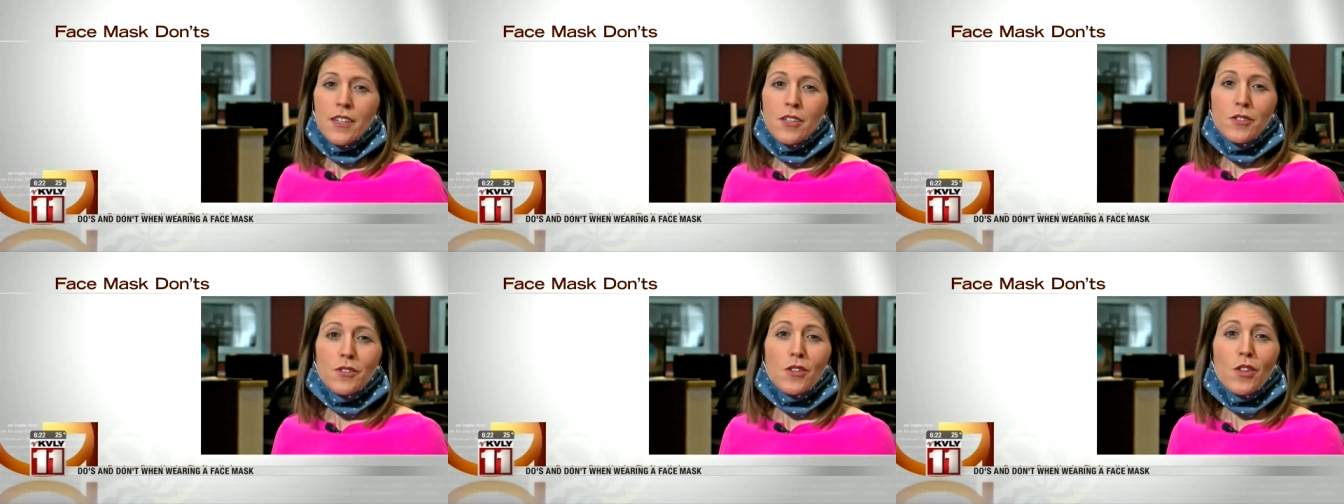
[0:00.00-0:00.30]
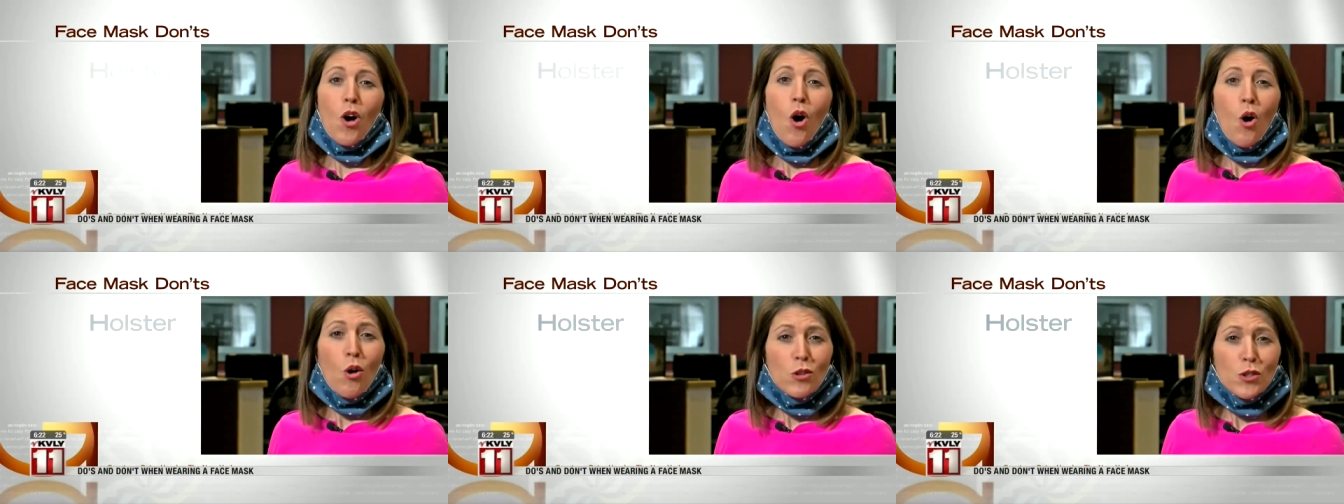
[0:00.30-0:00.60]
Here's
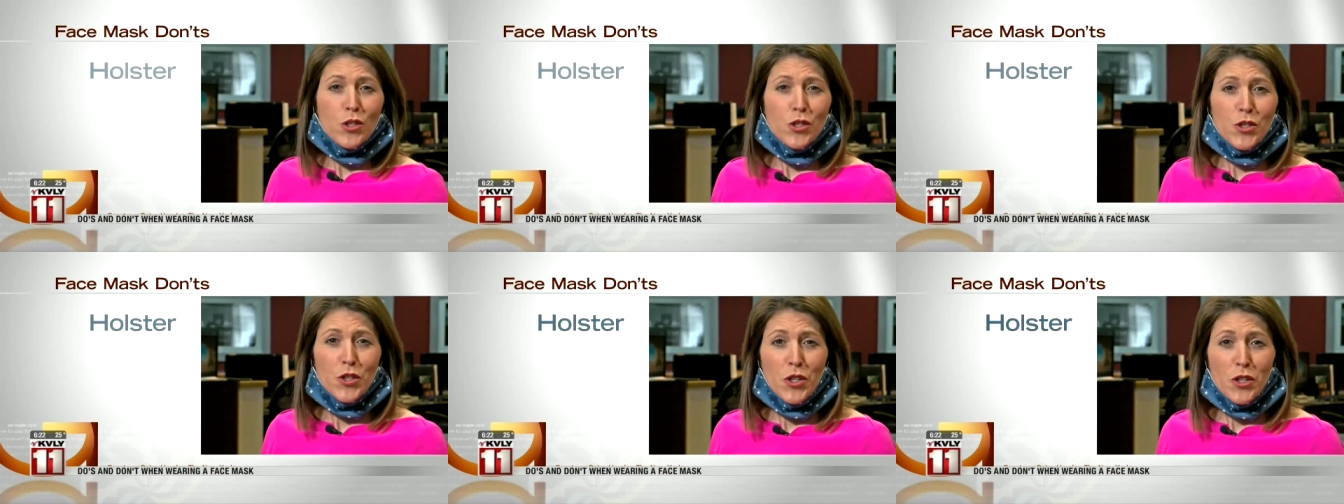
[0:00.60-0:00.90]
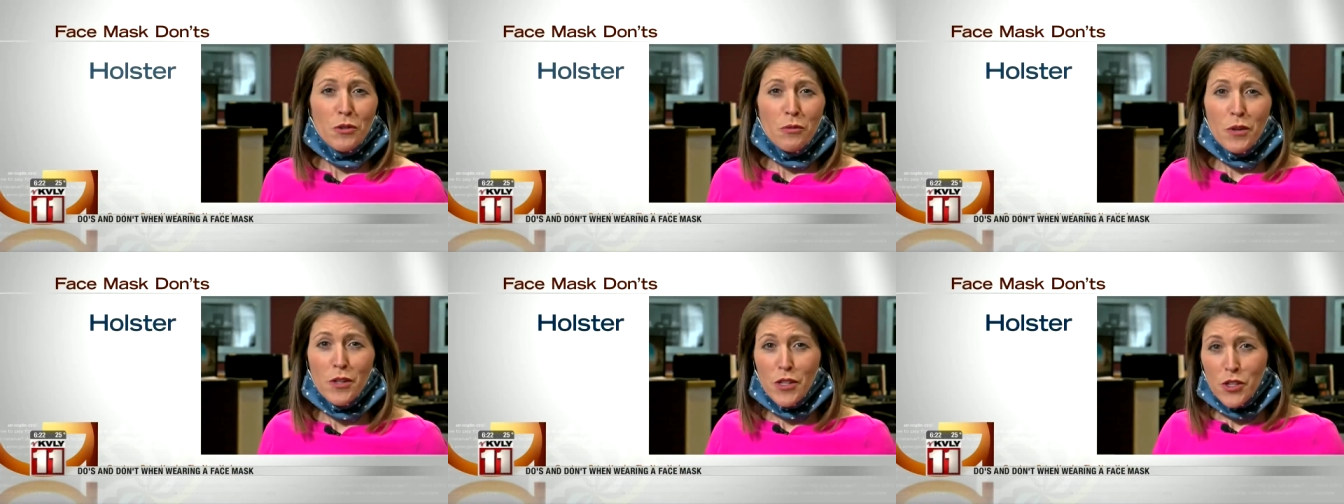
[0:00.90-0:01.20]
the
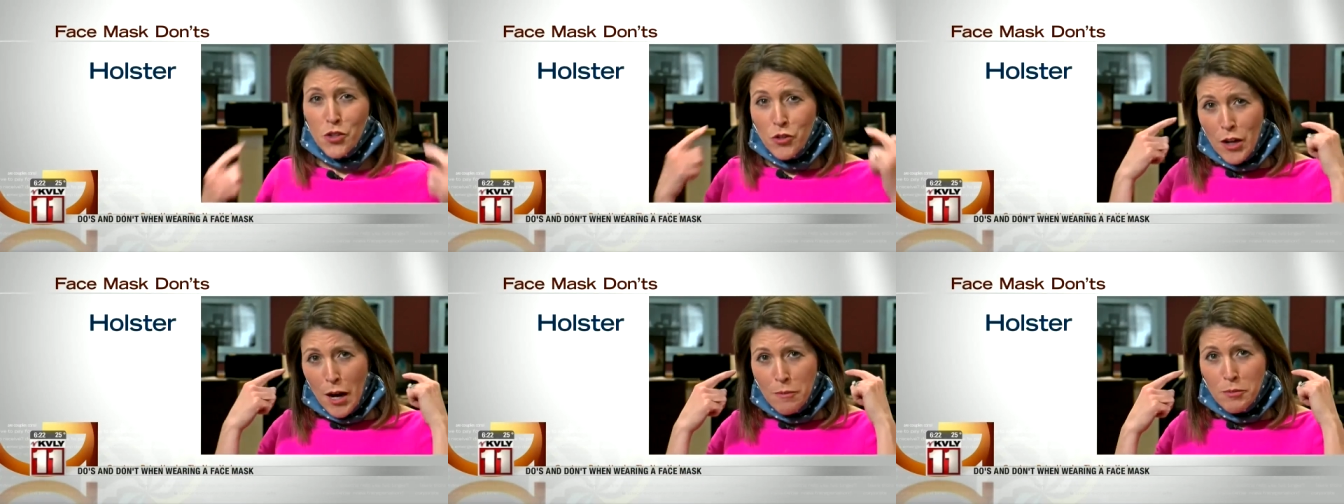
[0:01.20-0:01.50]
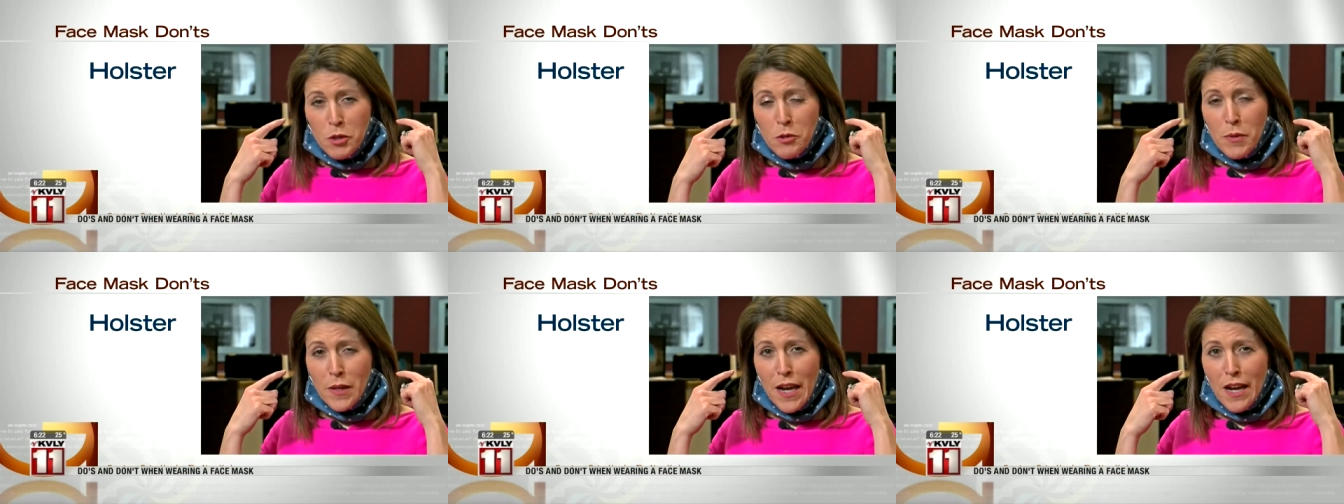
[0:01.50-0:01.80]
holster, where the
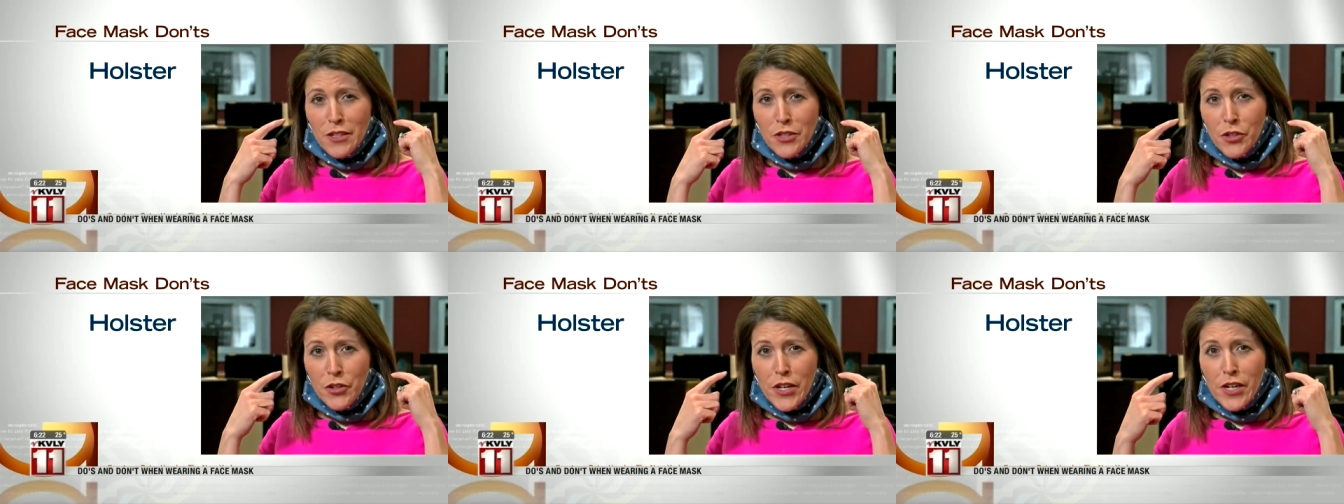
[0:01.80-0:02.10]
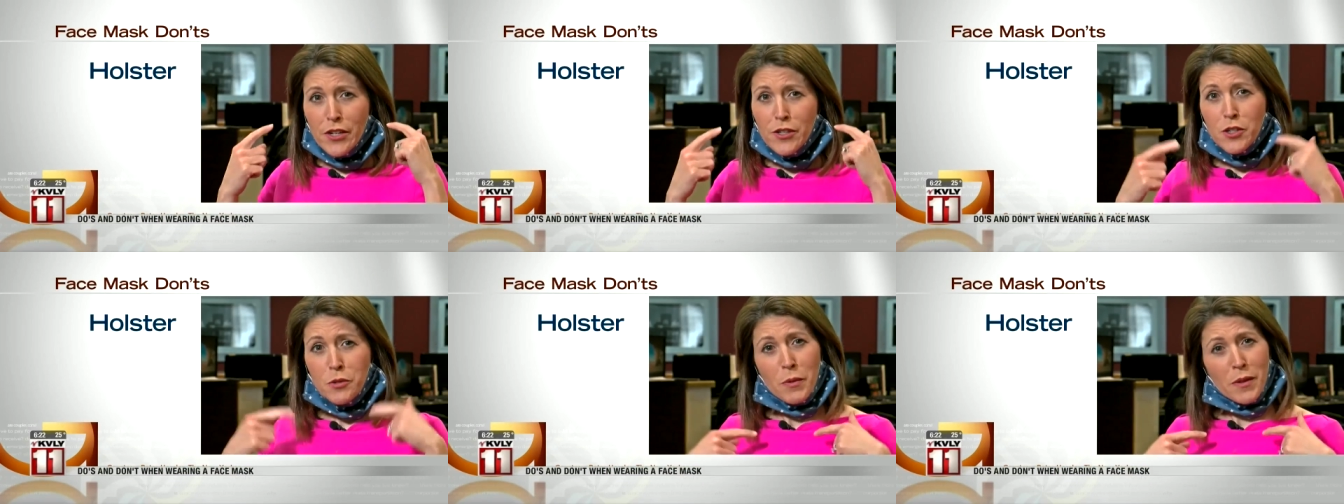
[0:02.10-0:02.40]
straps are behind your
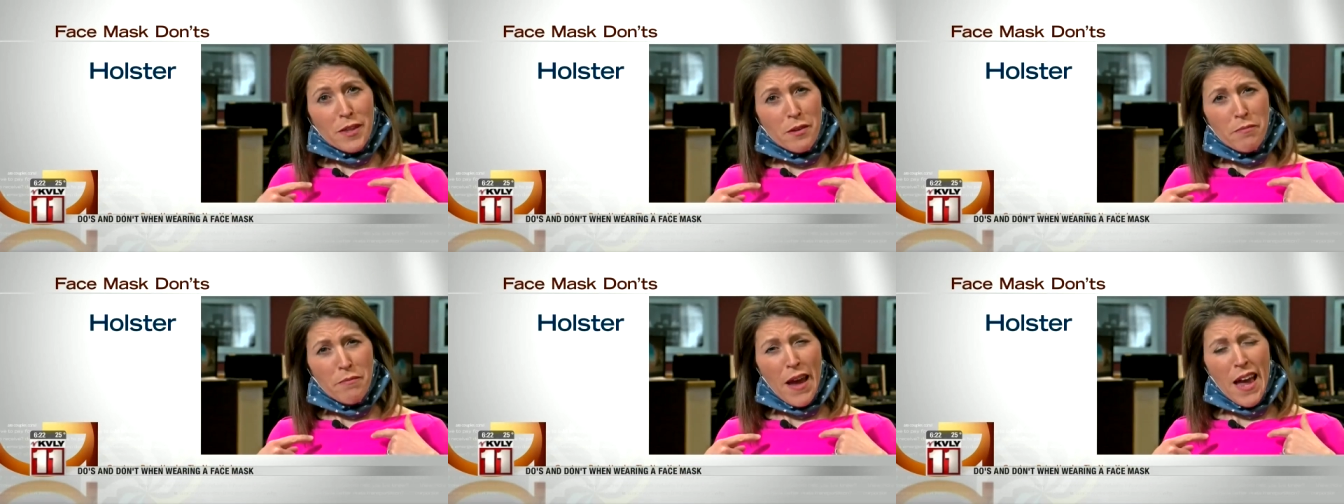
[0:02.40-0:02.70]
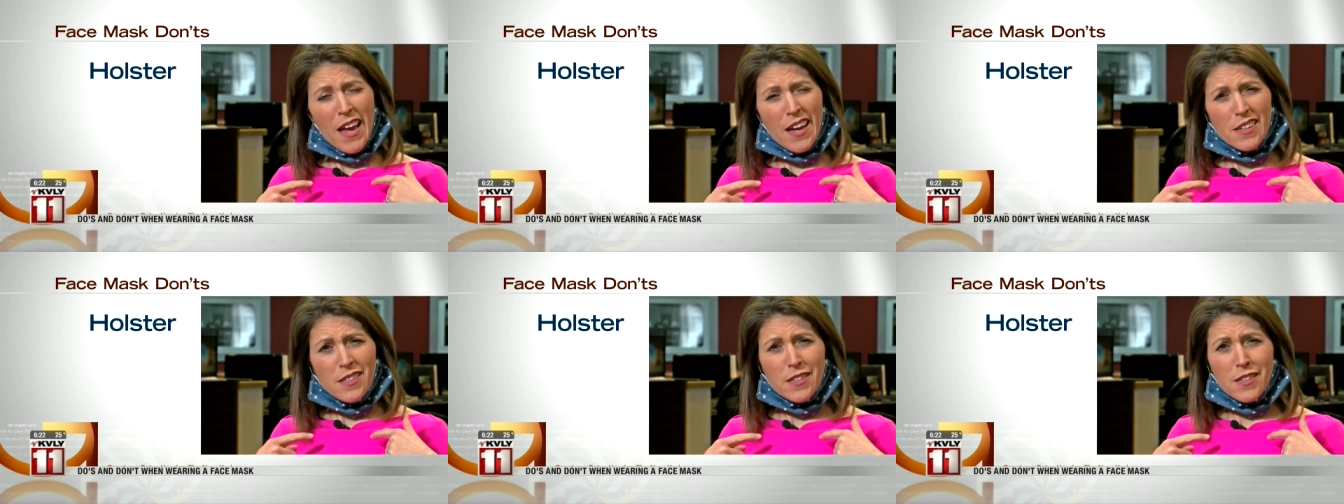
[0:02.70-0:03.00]
ears, but the
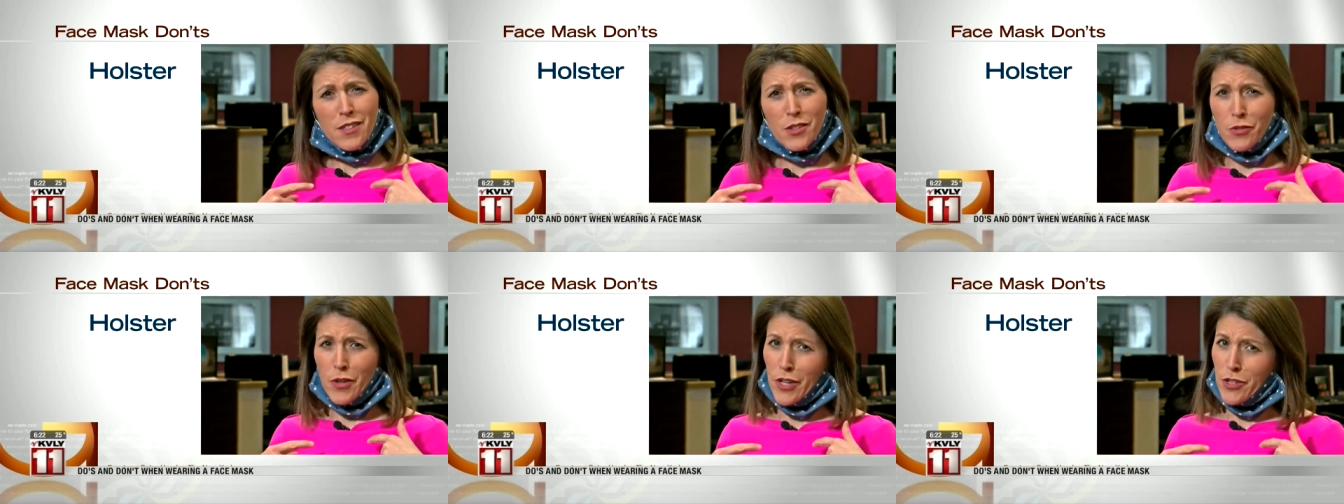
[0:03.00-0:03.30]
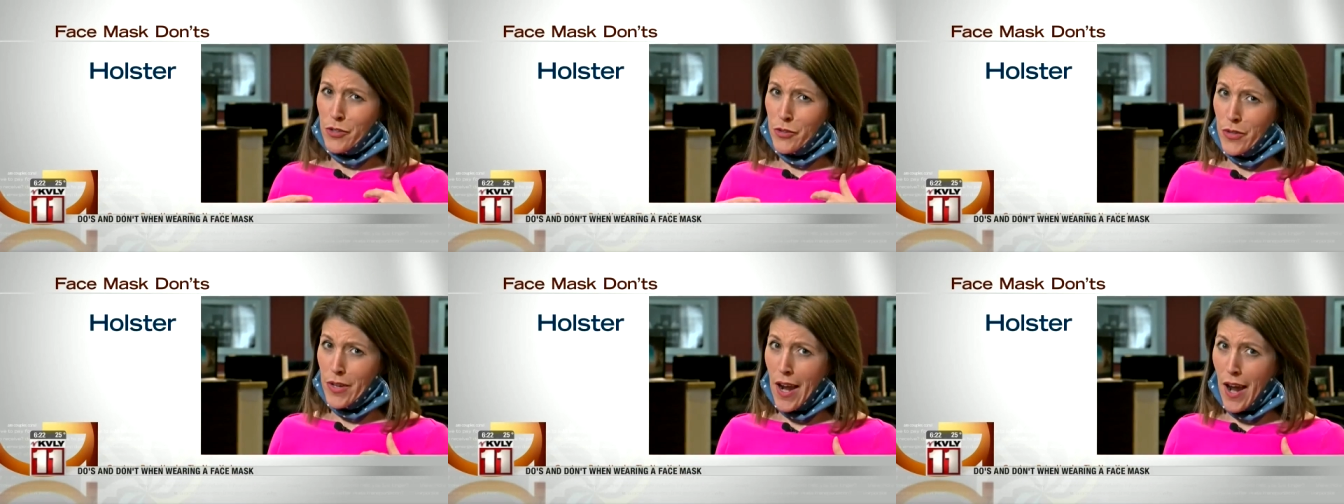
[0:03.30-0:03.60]
mask is
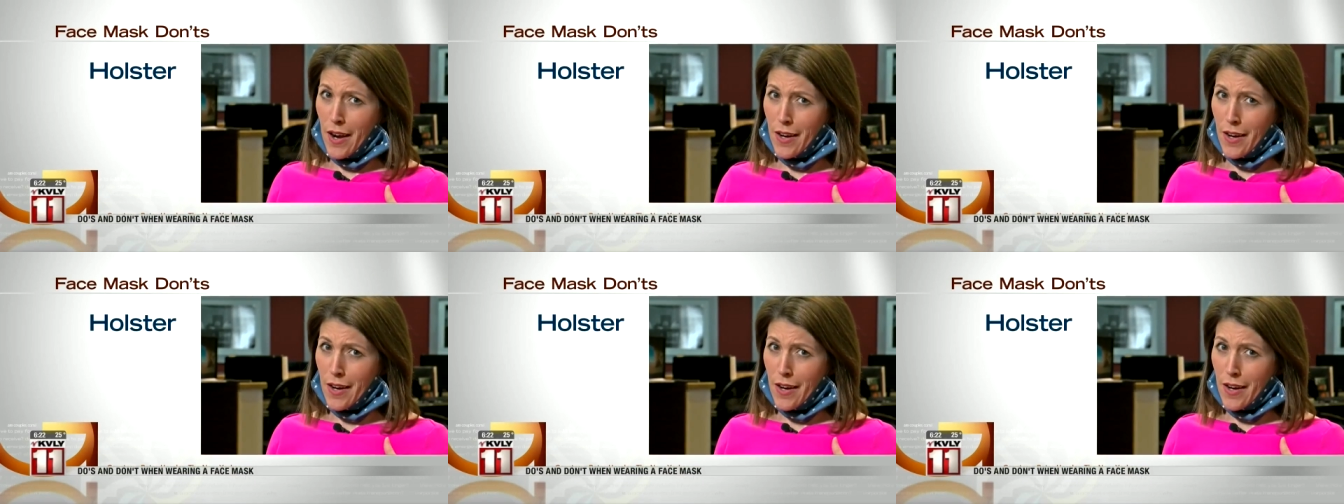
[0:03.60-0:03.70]
around your